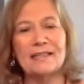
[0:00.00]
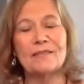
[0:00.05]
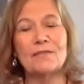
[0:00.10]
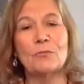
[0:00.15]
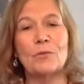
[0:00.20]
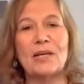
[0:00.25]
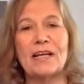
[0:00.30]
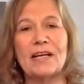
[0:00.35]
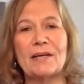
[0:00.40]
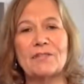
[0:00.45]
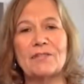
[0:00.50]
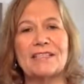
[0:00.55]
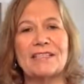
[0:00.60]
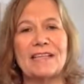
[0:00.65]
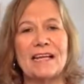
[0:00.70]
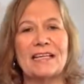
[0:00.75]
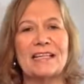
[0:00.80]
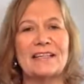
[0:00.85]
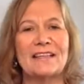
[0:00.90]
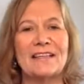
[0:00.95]
when I was
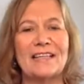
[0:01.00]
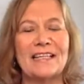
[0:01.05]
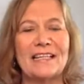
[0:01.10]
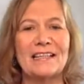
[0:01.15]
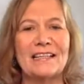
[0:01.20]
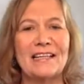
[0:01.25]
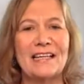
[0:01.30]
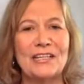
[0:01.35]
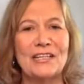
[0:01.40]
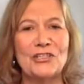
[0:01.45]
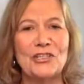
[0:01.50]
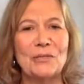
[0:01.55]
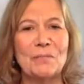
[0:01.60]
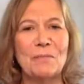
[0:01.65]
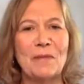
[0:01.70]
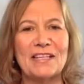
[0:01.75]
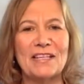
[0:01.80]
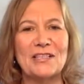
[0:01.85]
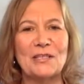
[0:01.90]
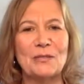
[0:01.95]
studying the Eden Energy
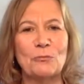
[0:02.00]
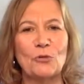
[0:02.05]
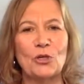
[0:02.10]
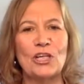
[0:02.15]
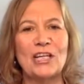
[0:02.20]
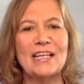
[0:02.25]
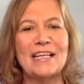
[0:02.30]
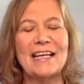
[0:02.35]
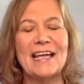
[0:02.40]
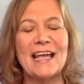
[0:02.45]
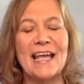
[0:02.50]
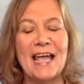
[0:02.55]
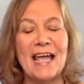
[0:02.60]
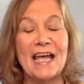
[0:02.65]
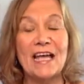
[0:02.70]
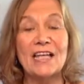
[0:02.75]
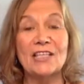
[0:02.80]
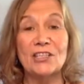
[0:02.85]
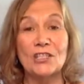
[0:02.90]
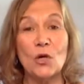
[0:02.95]
medicine work.
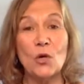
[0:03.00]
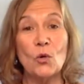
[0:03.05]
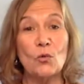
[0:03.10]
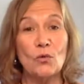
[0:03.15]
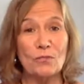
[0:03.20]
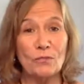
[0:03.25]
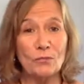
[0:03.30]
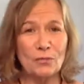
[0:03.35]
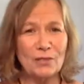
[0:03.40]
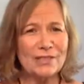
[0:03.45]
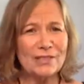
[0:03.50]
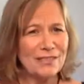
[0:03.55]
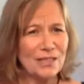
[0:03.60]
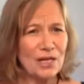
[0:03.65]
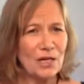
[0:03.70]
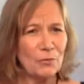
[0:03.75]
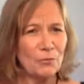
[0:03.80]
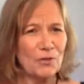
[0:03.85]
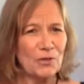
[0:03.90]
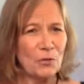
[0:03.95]
So we'll
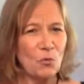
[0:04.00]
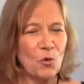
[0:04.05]
start with